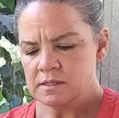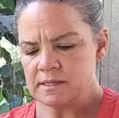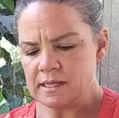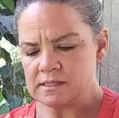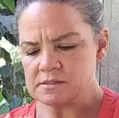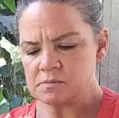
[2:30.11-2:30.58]

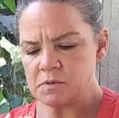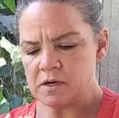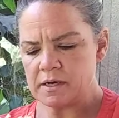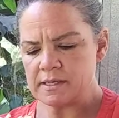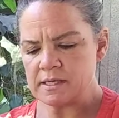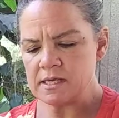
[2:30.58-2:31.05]
That's where
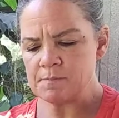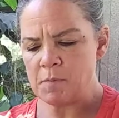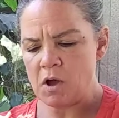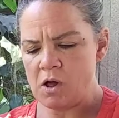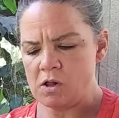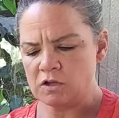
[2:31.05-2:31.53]
I keep
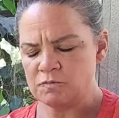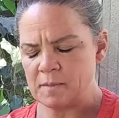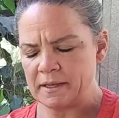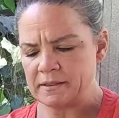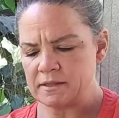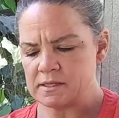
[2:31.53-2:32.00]
all
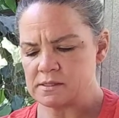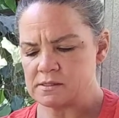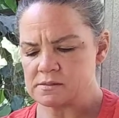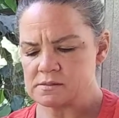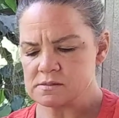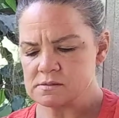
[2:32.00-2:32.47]
my
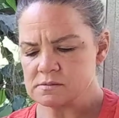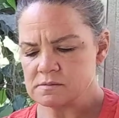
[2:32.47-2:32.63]
things.